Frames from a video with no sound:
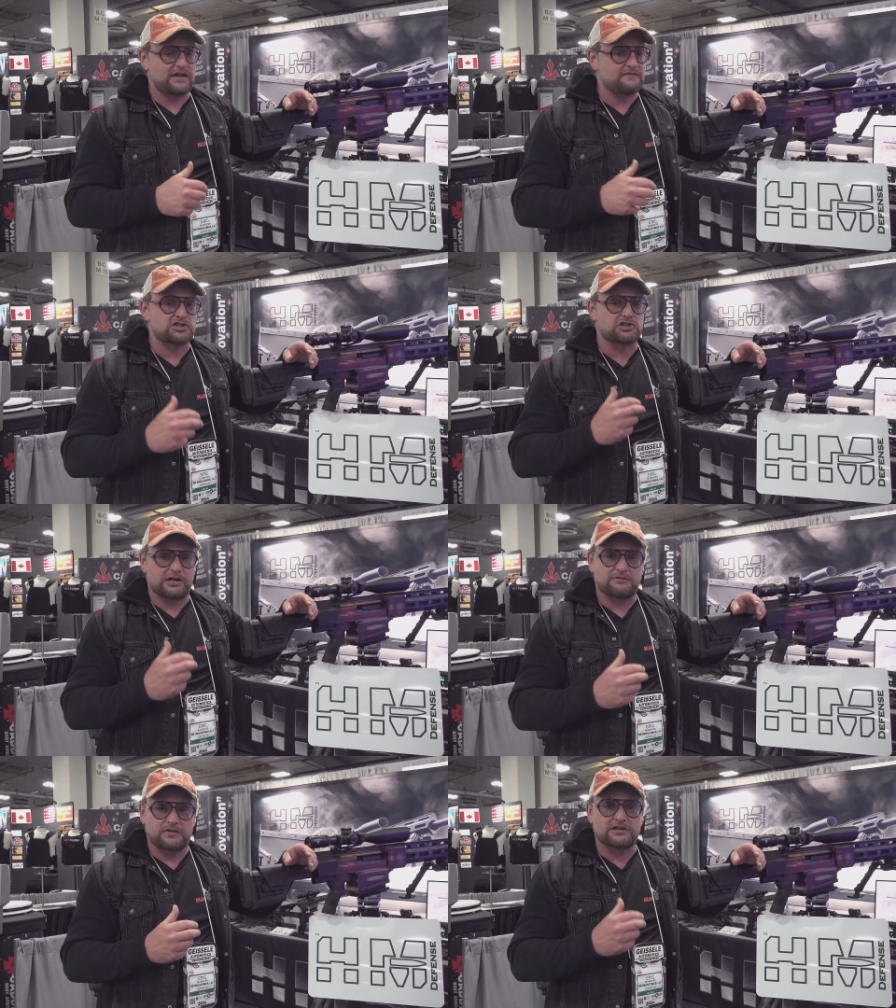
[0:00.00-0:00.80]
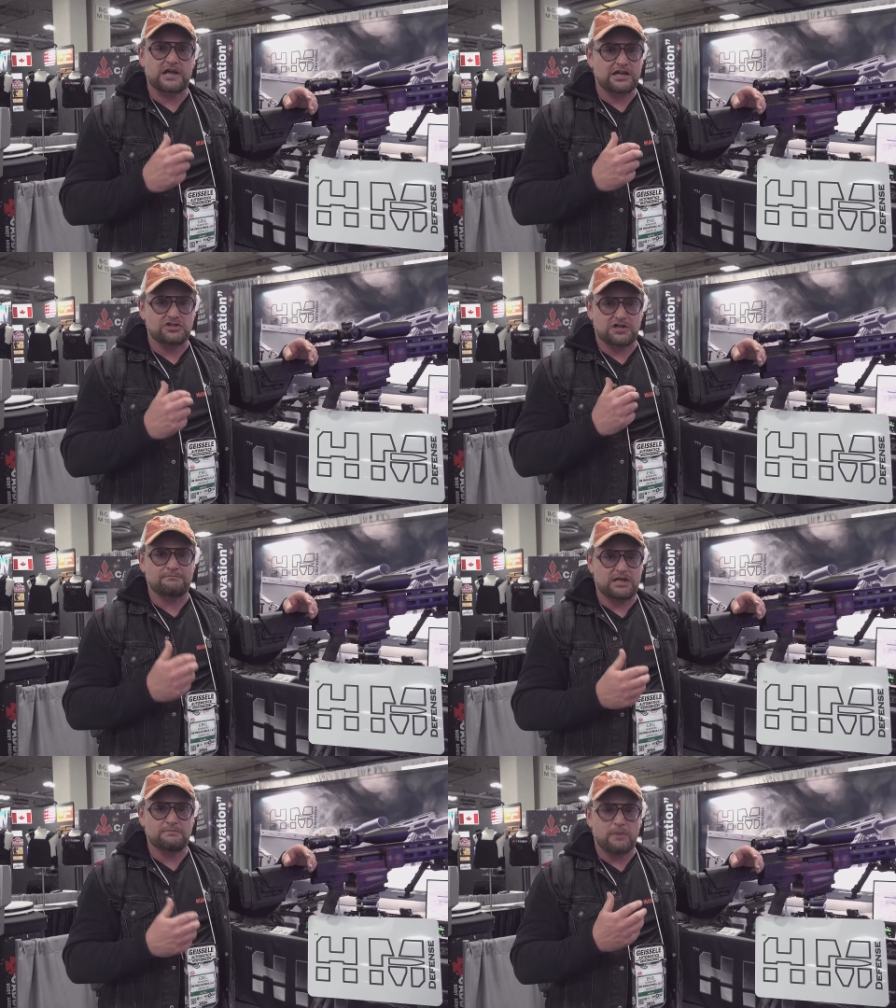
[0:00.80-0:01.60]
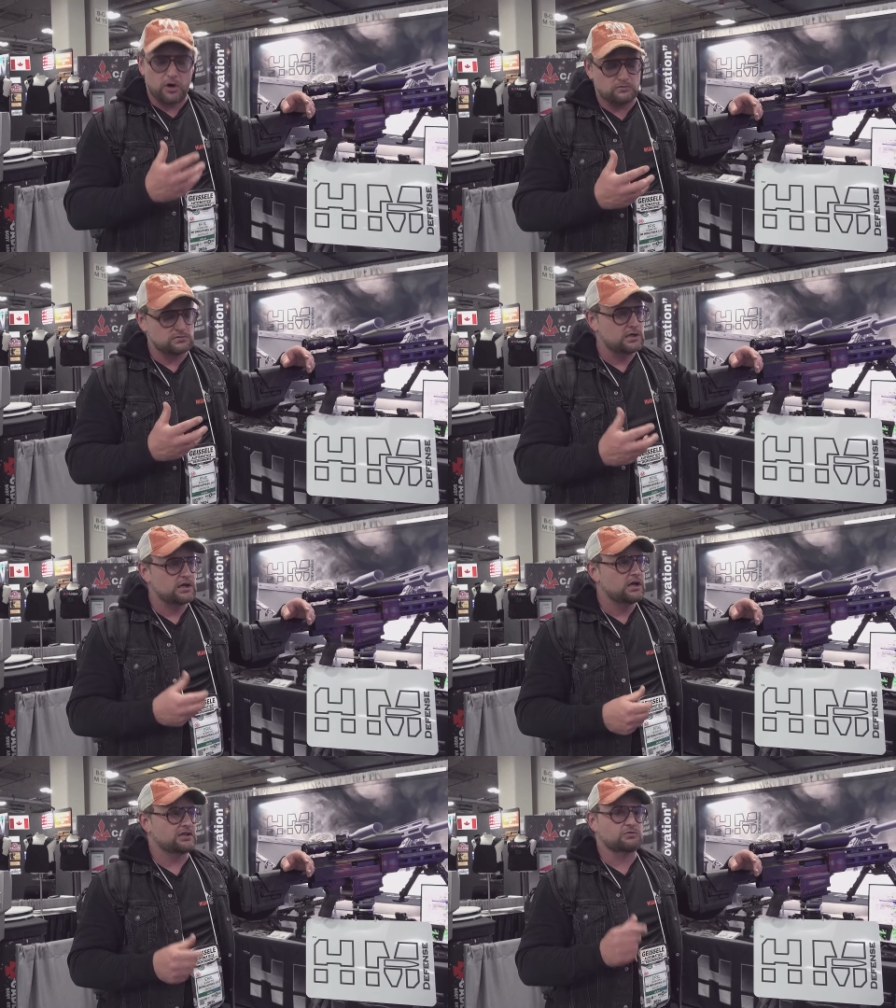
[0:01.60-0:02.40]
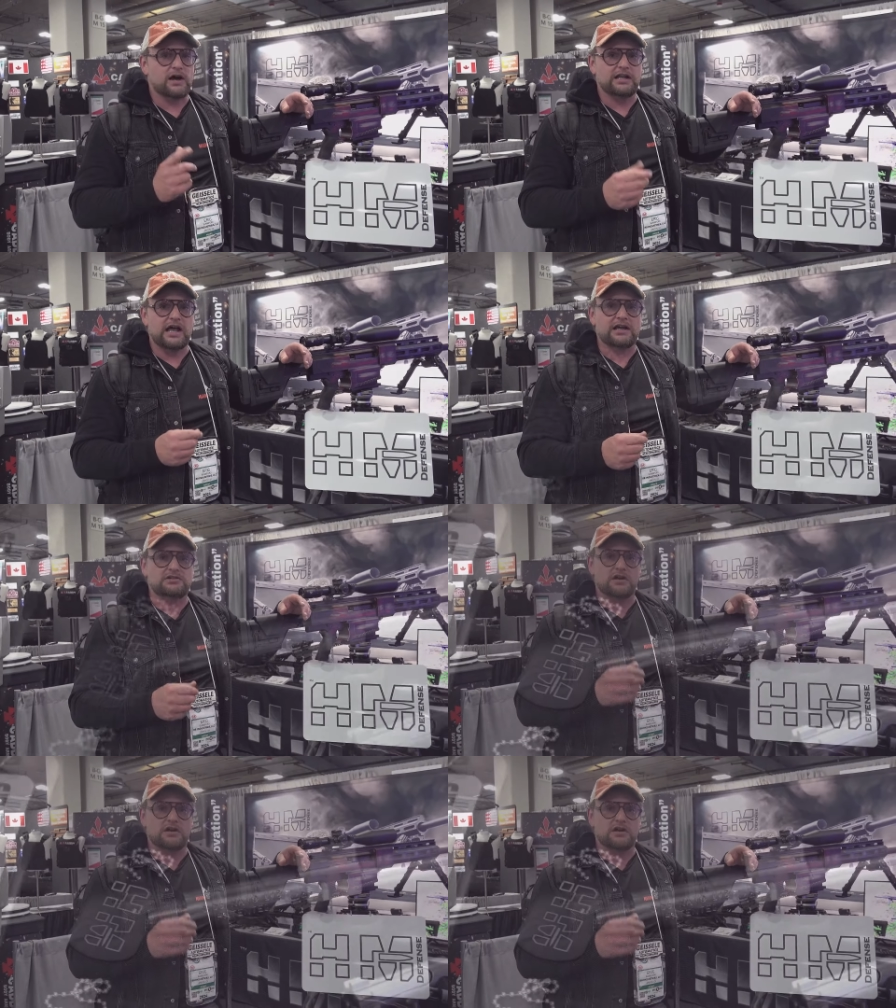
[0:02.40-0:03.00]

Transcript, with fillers: They have the strengthened H M B bolt, as well as